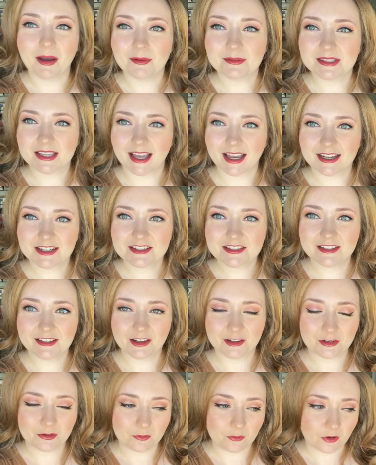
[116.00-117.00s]
I was actually
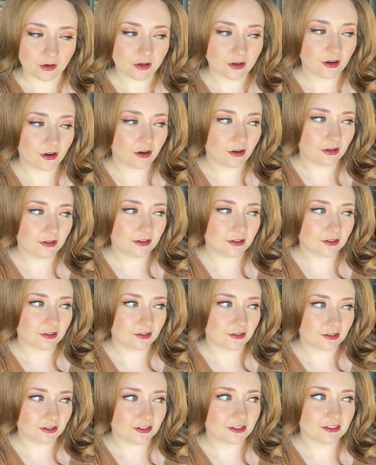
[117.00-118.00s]
on a work call
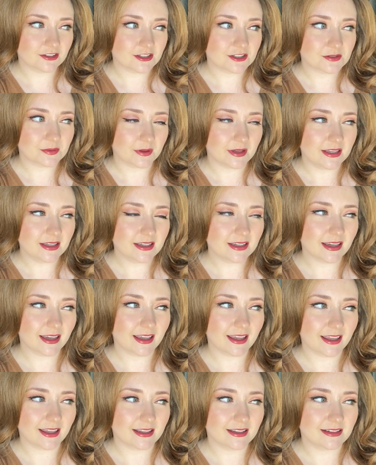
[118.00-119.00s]
earlier this week
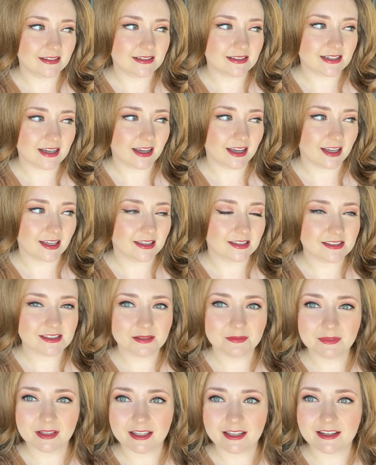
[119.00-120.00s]
and uh,
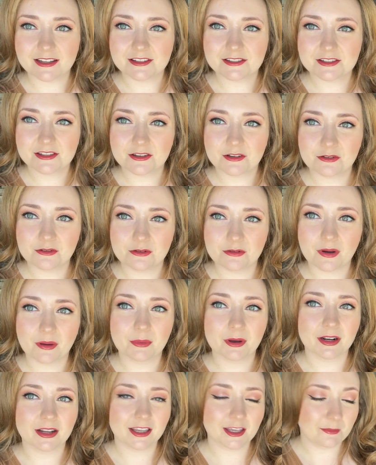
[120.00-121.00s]
some ladies who I'm
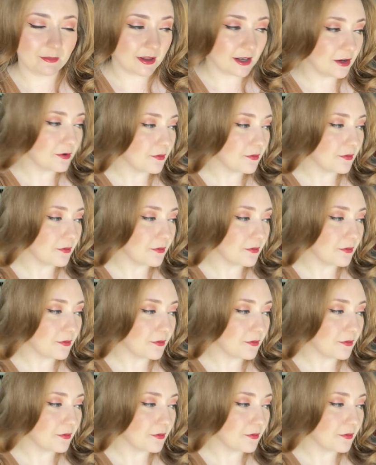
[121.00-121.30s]
on a committee